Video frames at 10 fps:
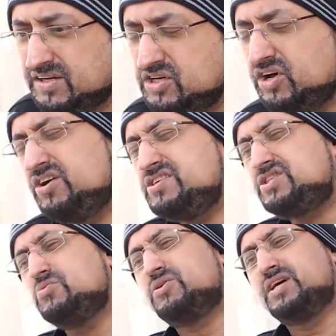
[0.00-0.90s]
Last
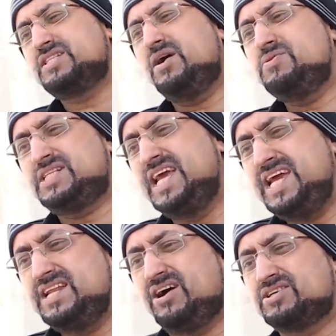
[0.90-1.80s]
August? I was
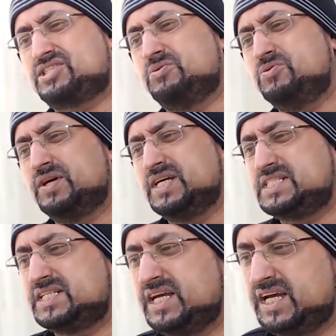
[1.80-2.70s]
there last
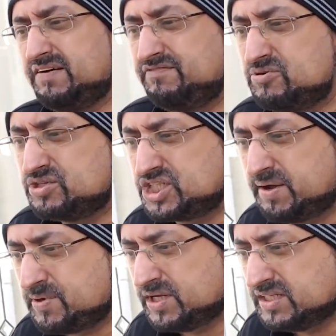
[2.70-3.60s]
August, Paul
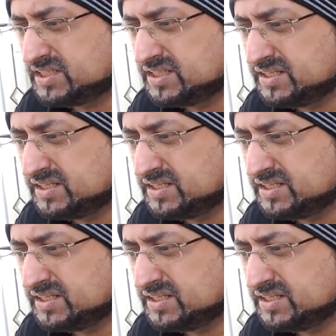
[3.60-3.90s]
Shepherd.